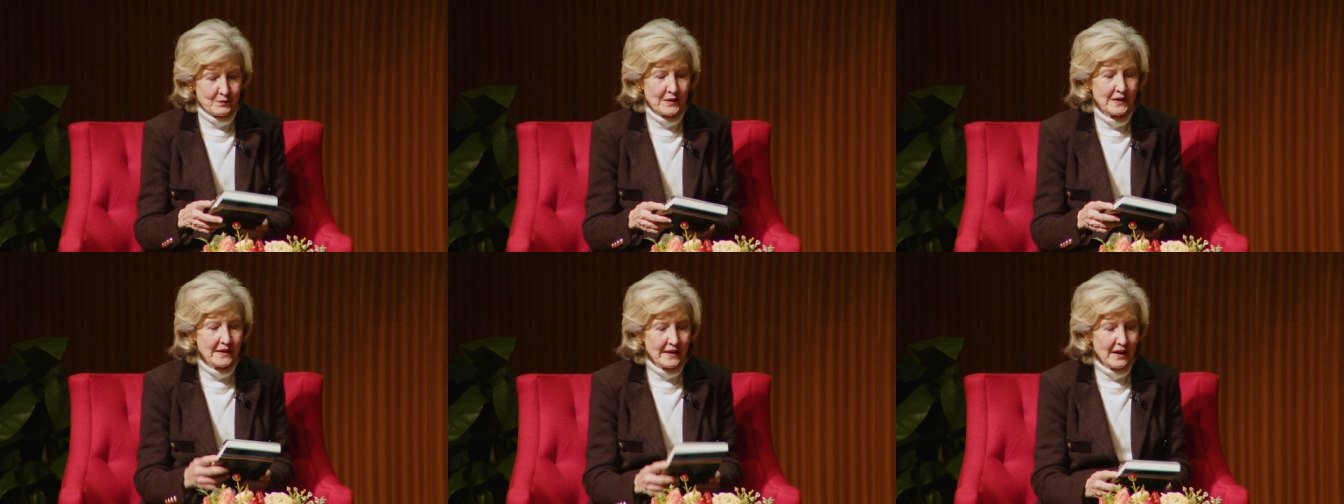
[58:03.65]

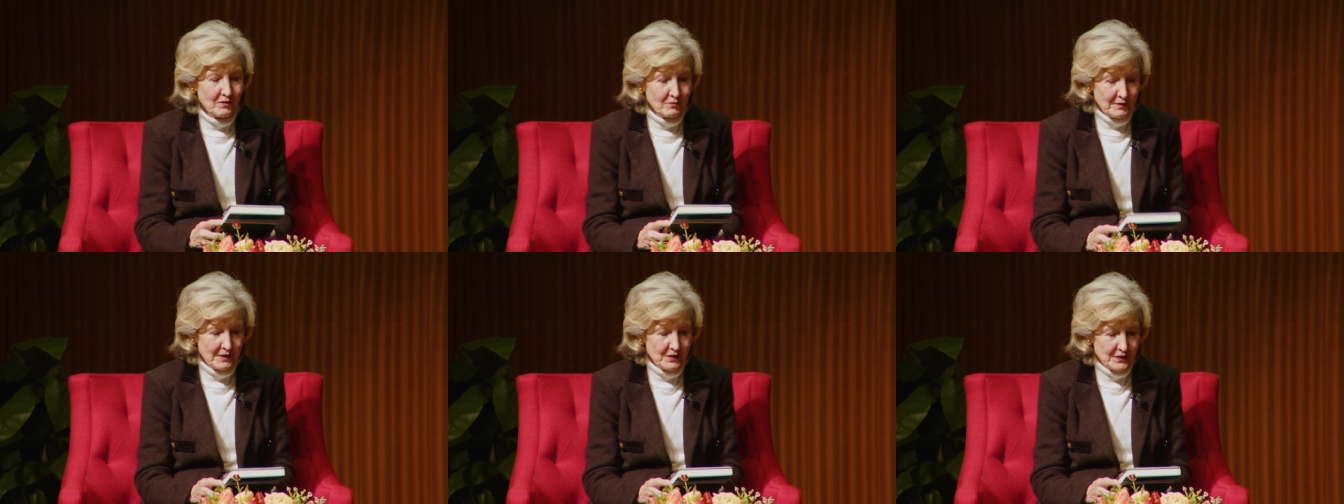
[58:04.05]
he gave
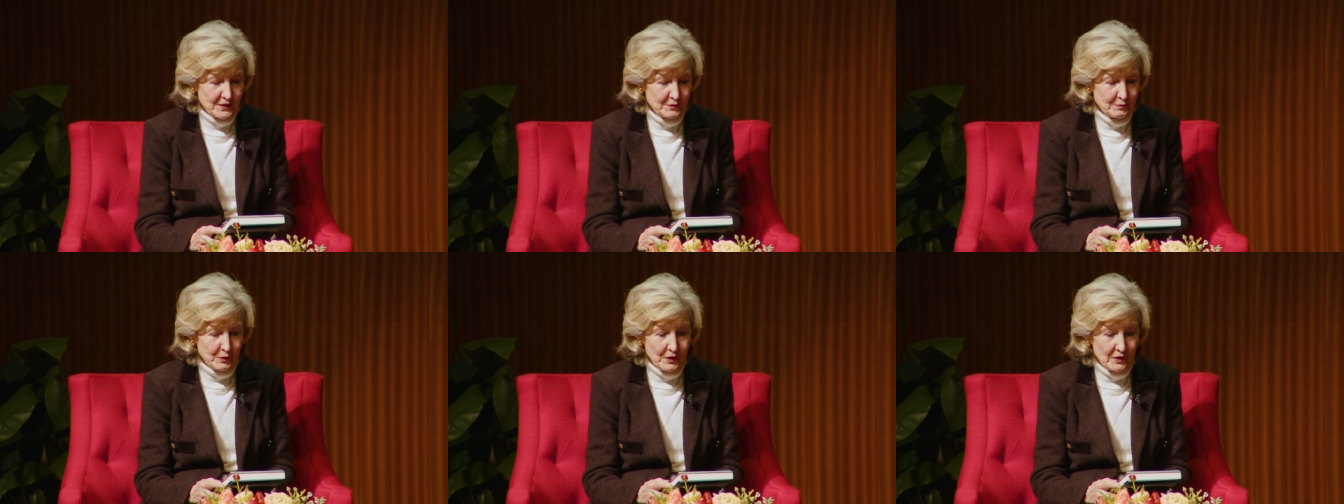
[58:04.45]
me this
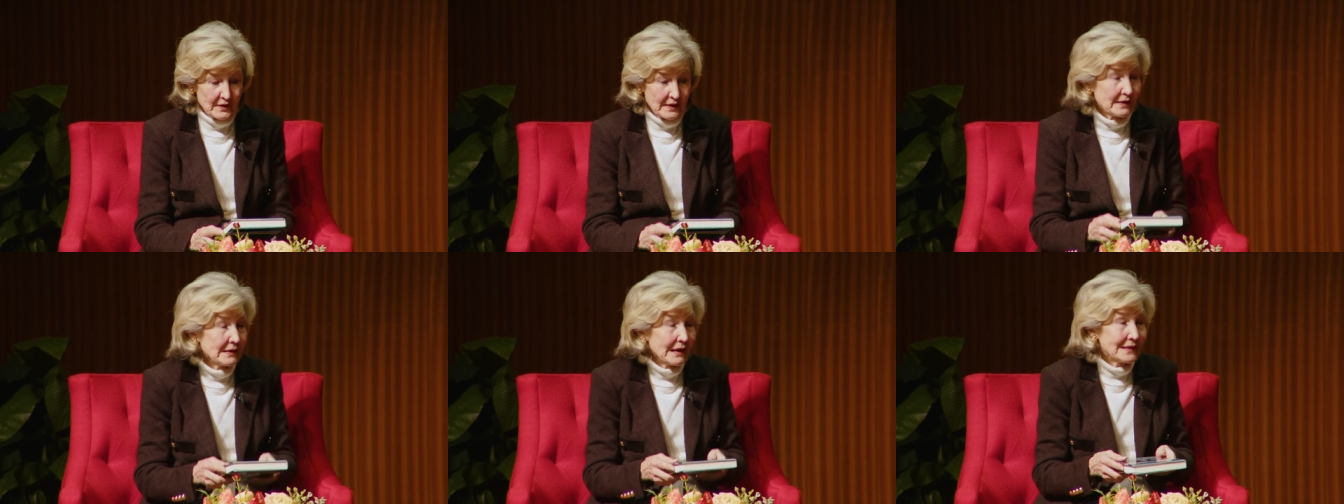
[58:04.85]
book
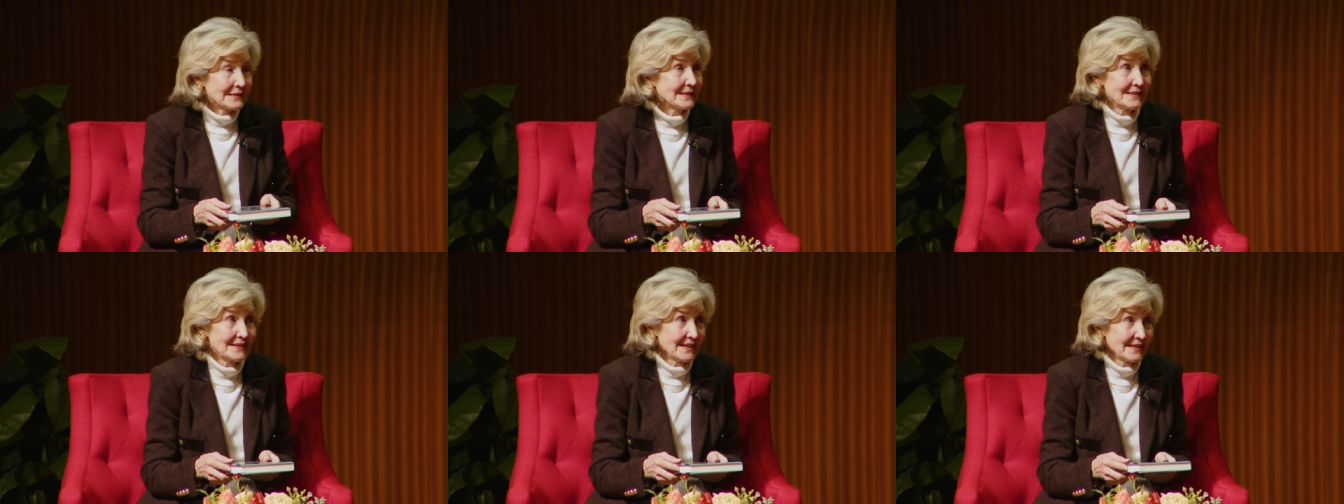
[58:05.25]
in
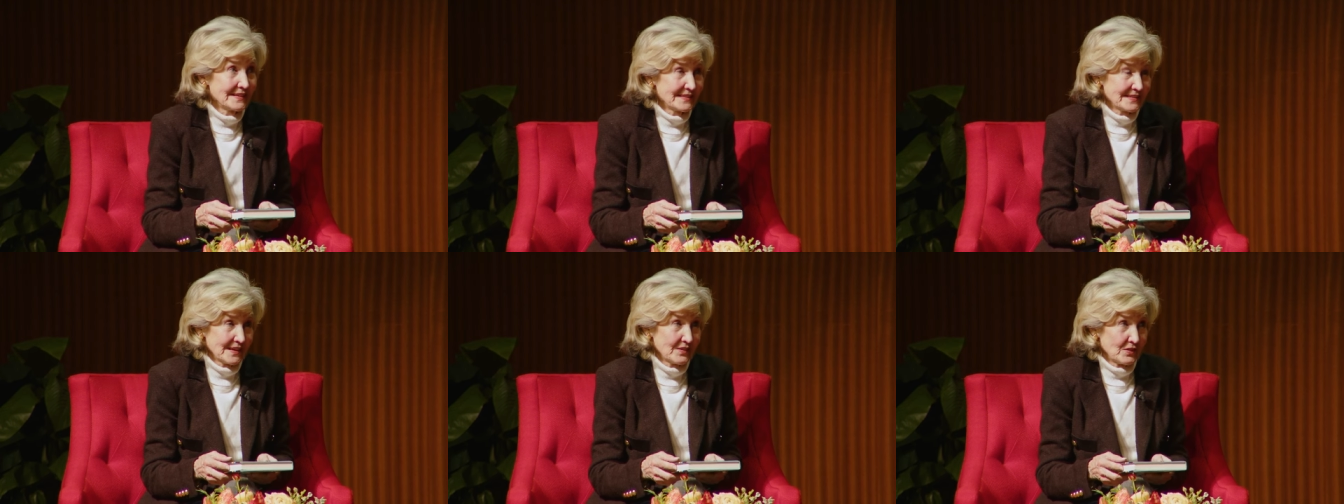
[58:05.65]

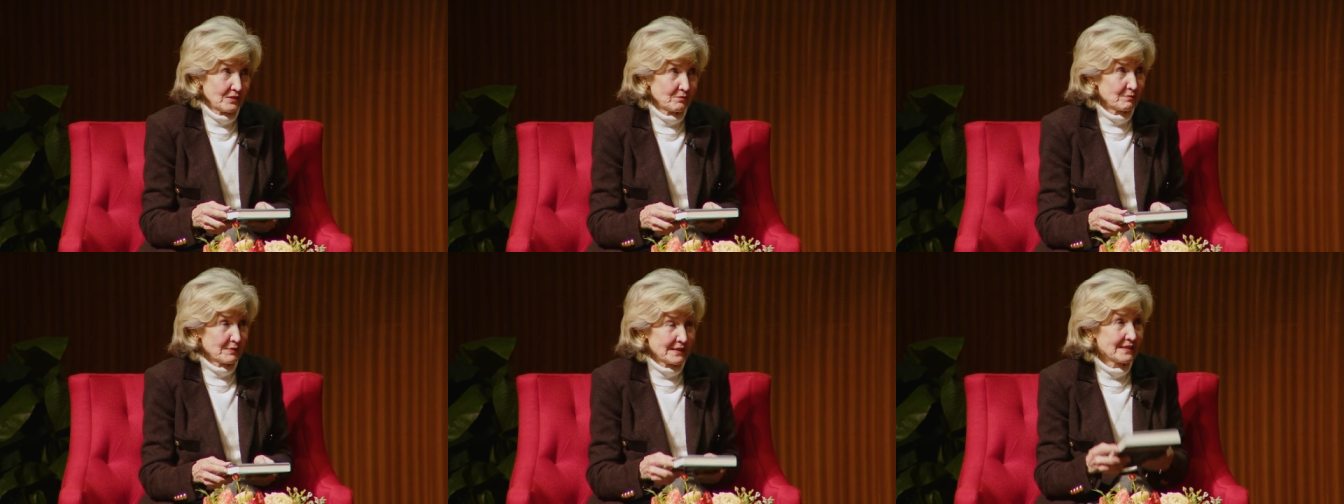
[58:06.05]

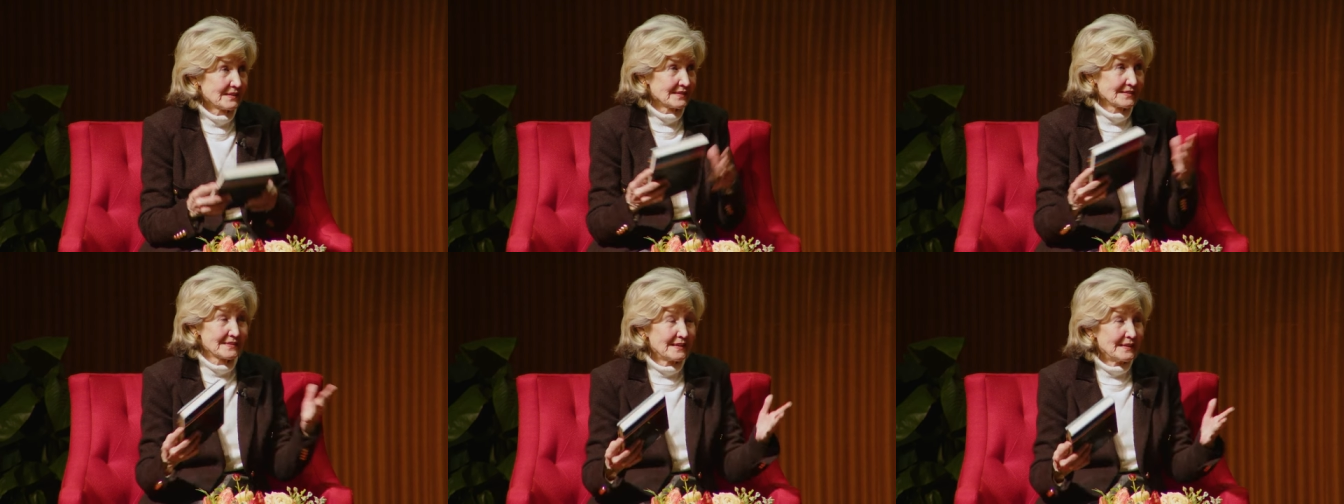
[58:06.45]
1987
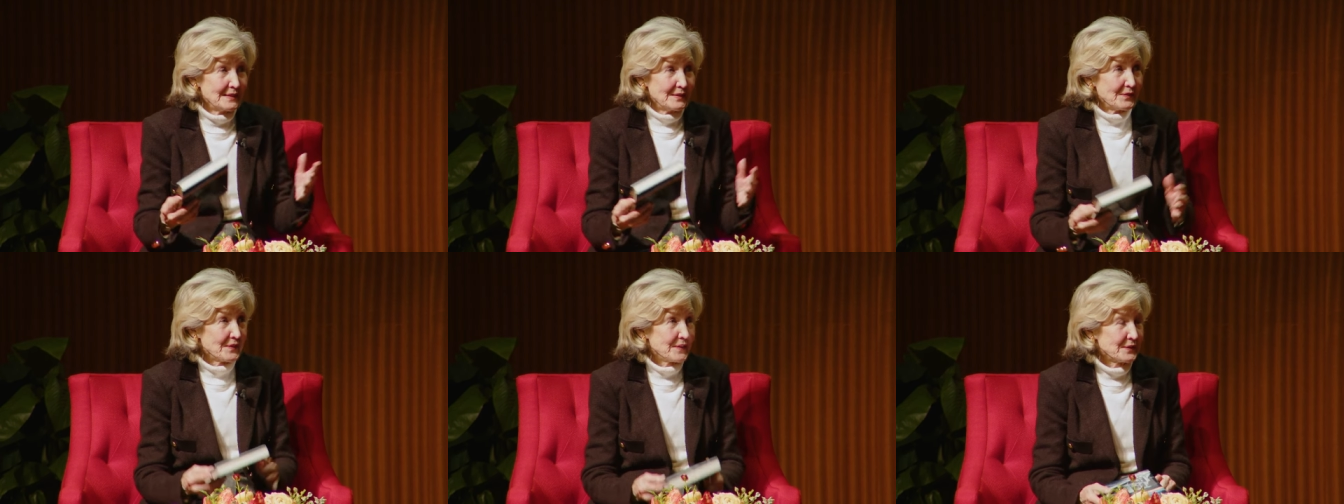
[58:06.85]
because
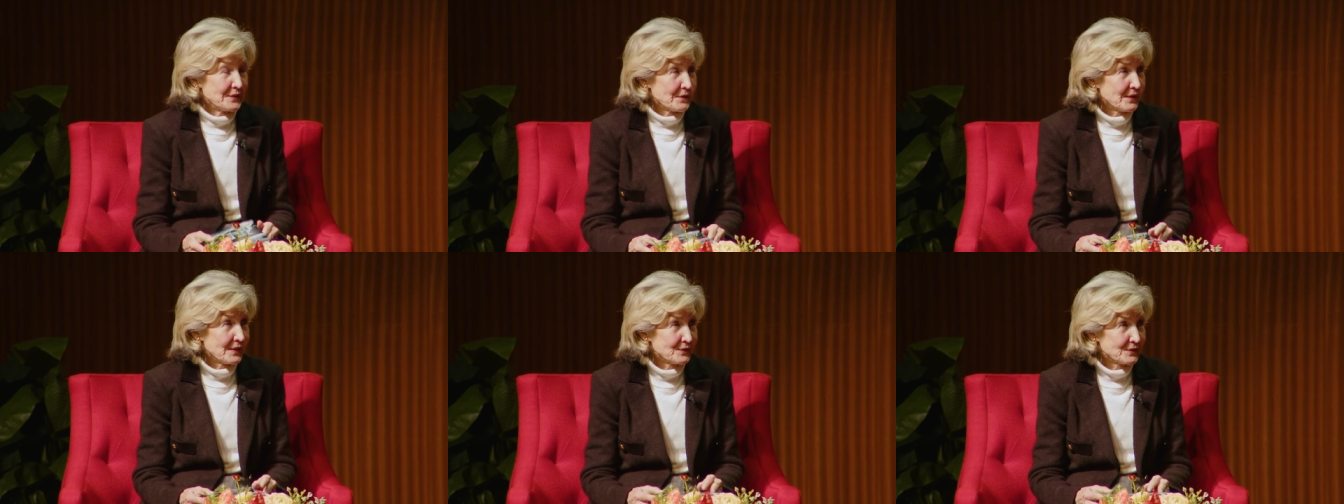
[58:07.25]
you
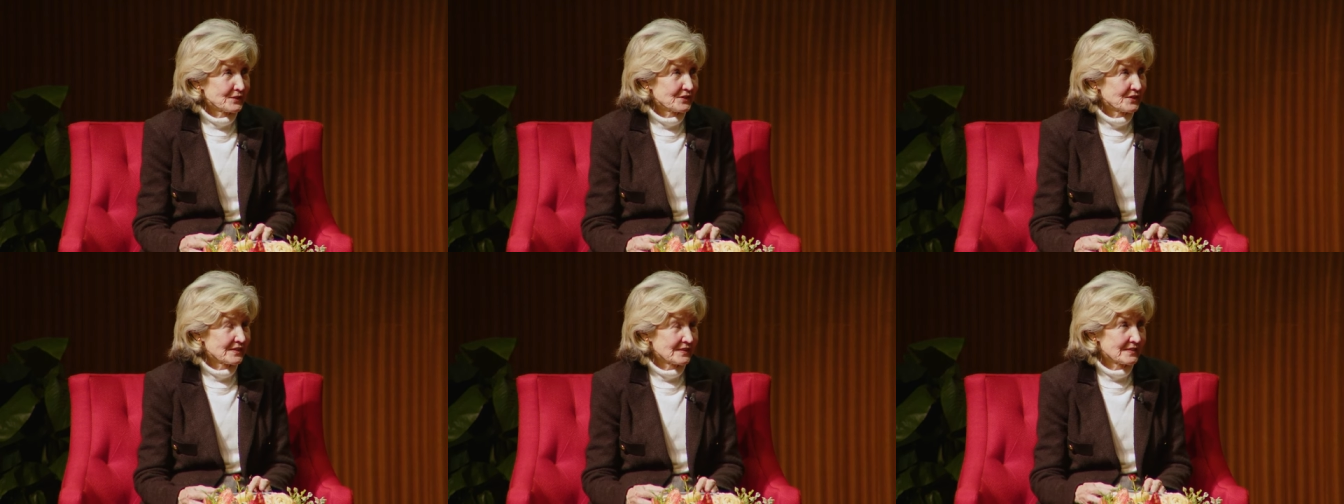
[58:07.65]
know, I was
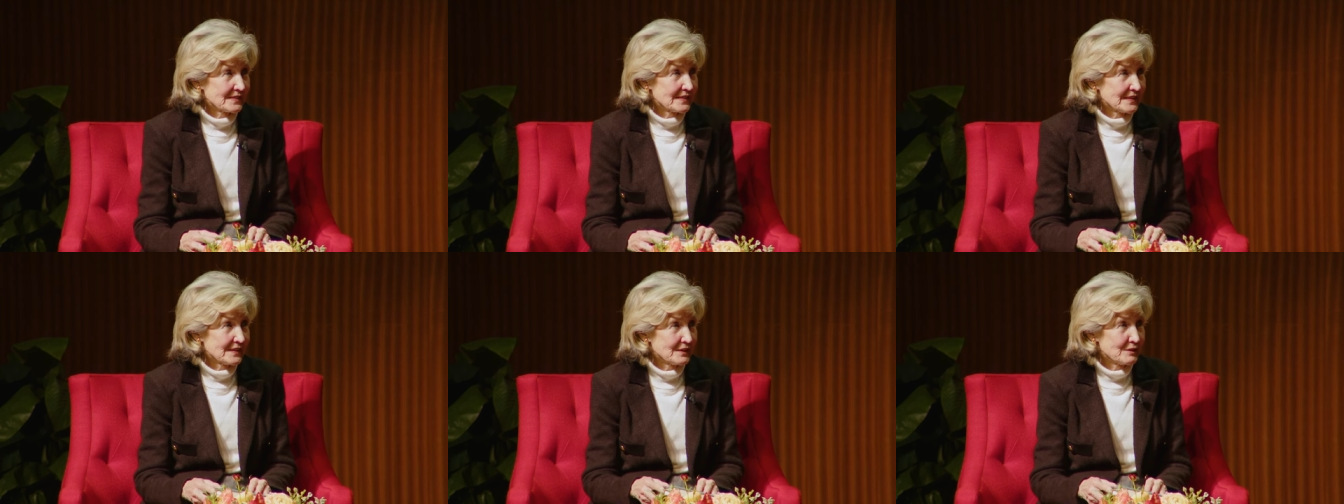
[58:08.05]
just
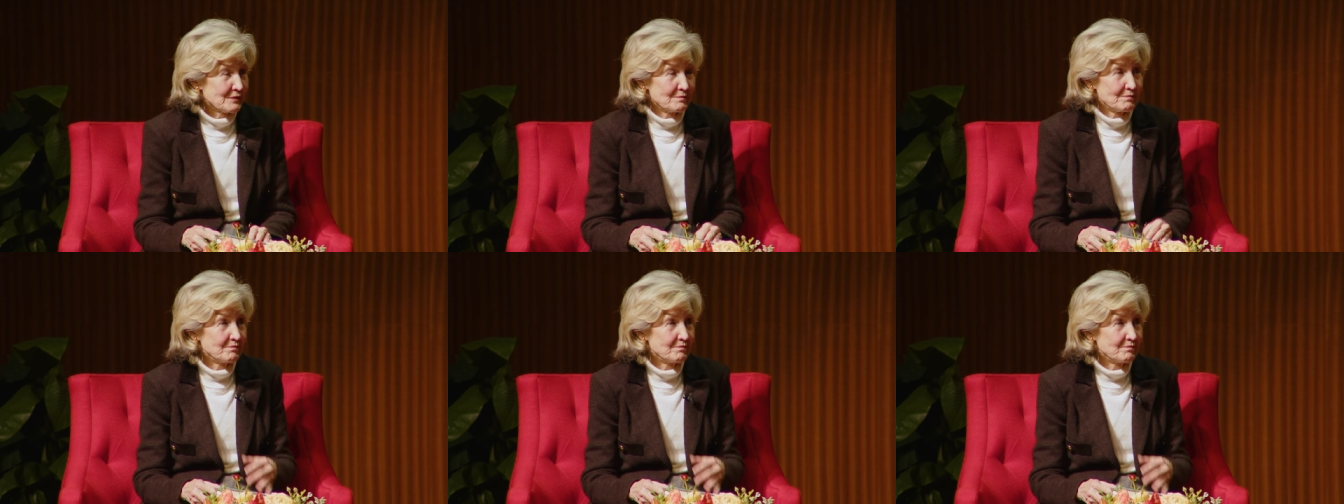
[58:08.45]
uh,